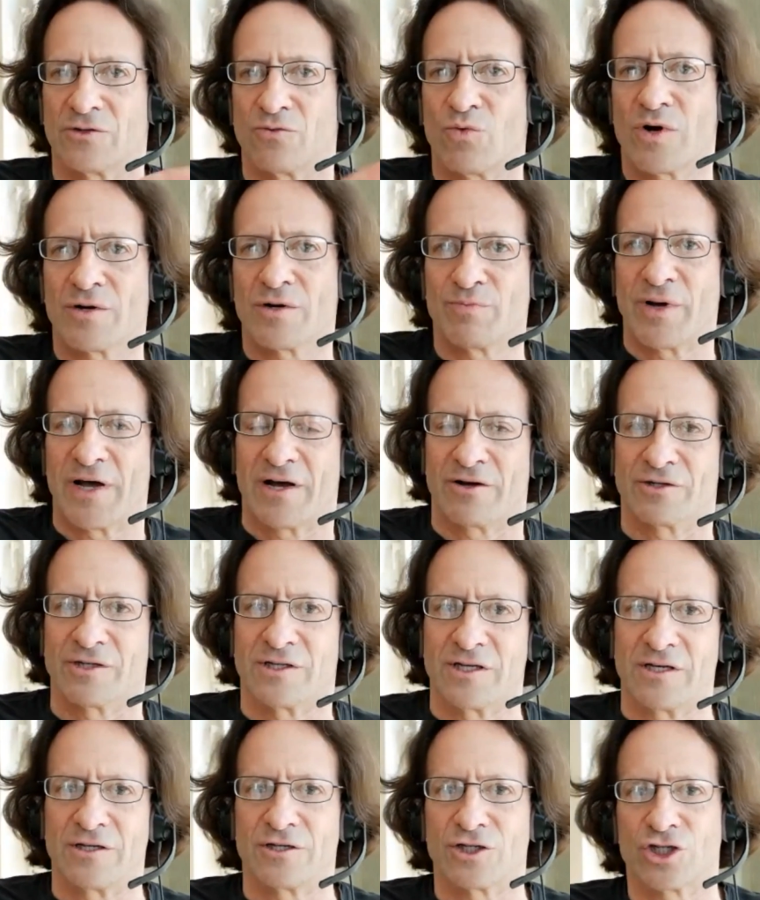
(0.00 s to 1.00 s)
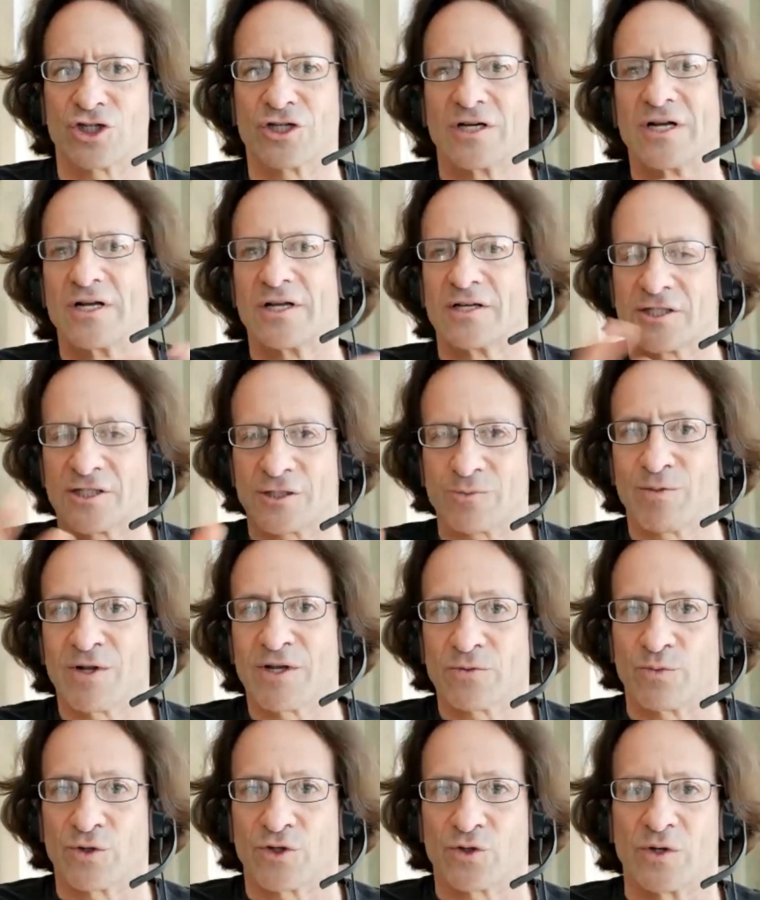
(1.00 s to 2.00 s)
£1 each, split
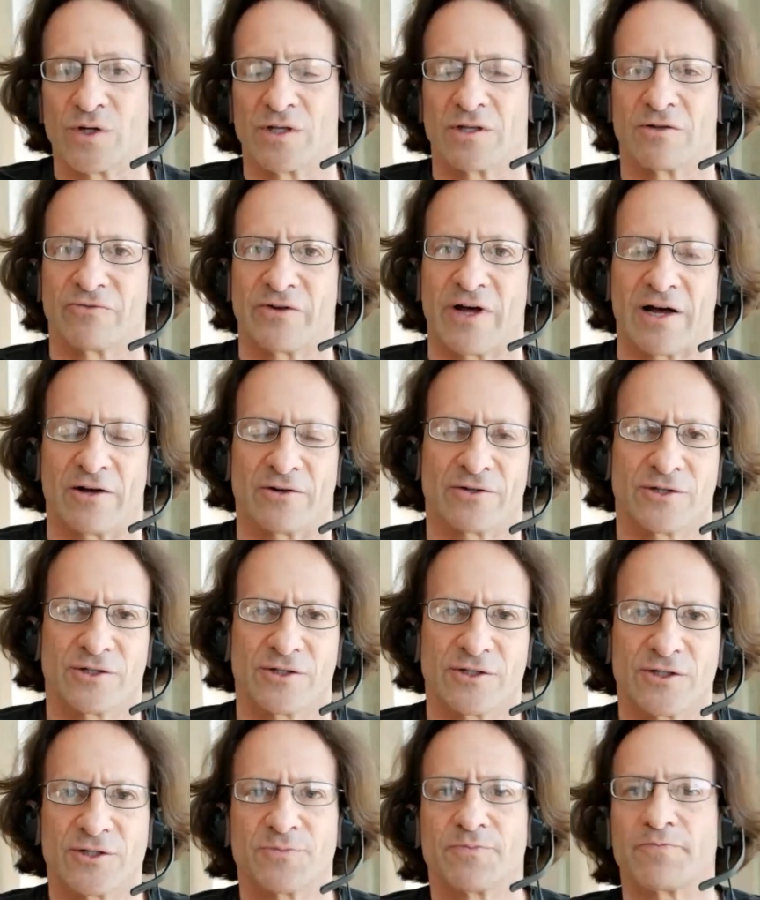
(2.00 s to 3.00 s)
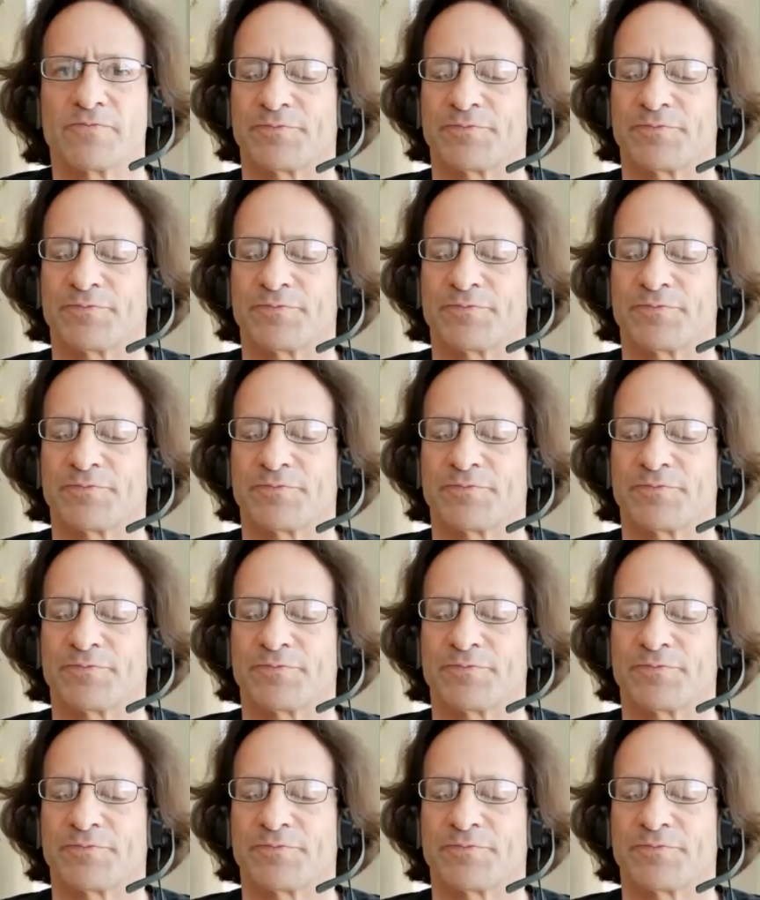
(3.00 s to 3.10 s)
between the founders,